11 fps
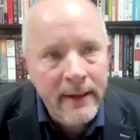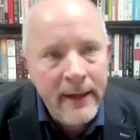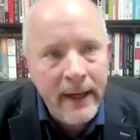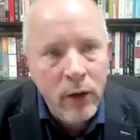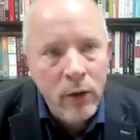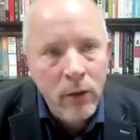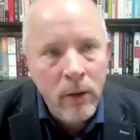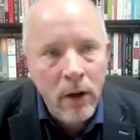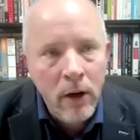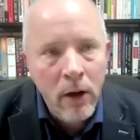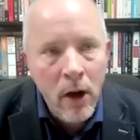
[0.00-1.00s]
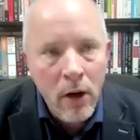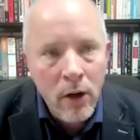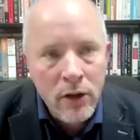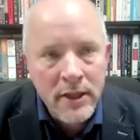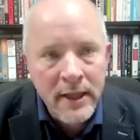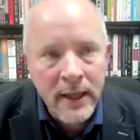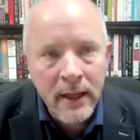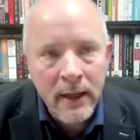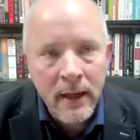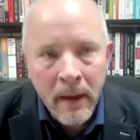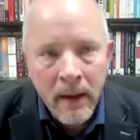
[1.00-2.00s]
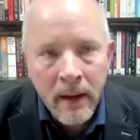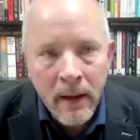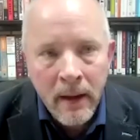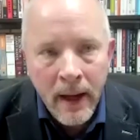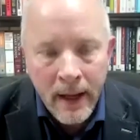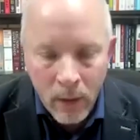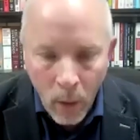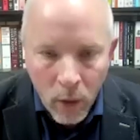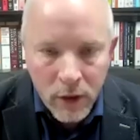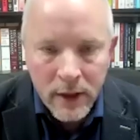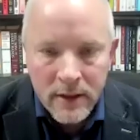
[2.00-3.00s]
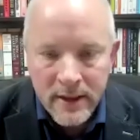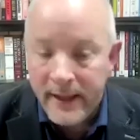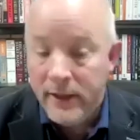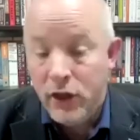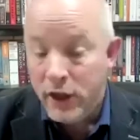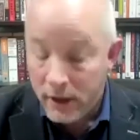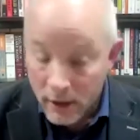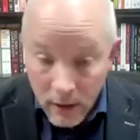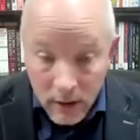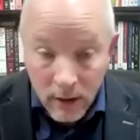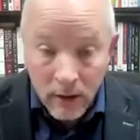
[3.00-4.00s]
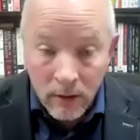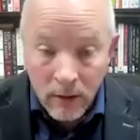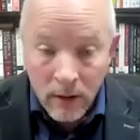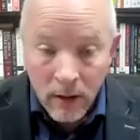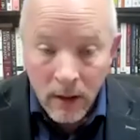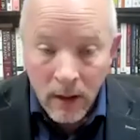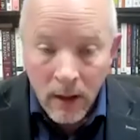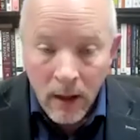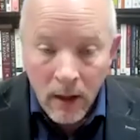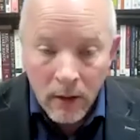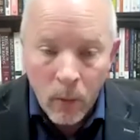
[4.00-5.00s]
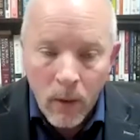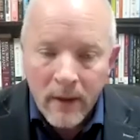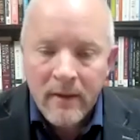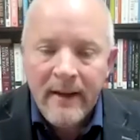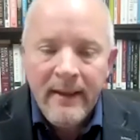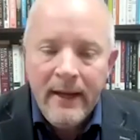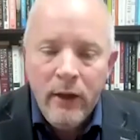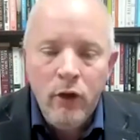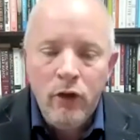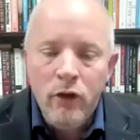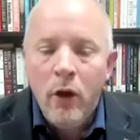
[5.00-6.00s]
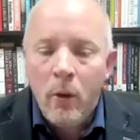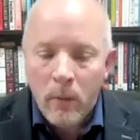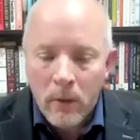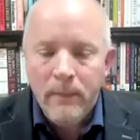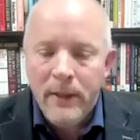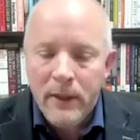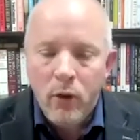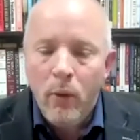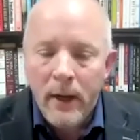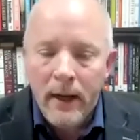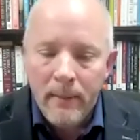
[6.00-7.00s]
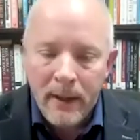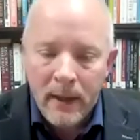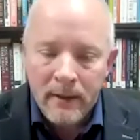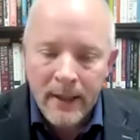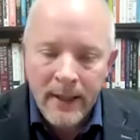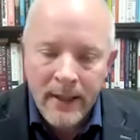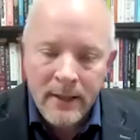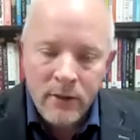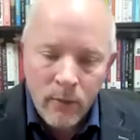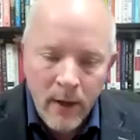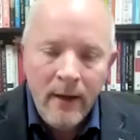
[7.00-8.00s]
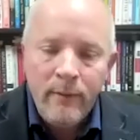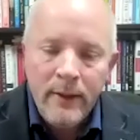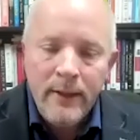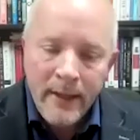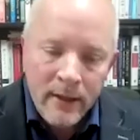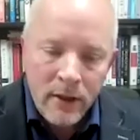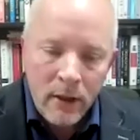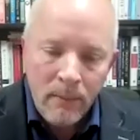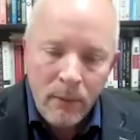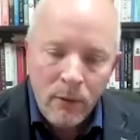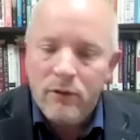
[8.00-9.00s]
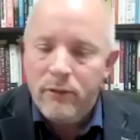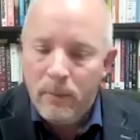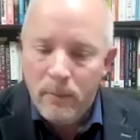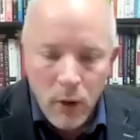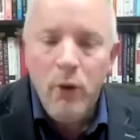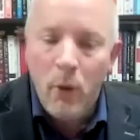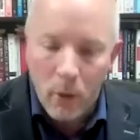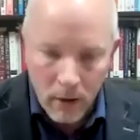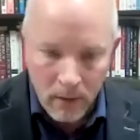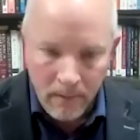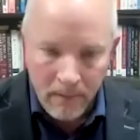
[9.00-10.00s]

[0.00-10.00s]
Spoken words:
that you are hosting an audience in Chicago. The one thing that you do not want to be talking about is relevant examples from New York.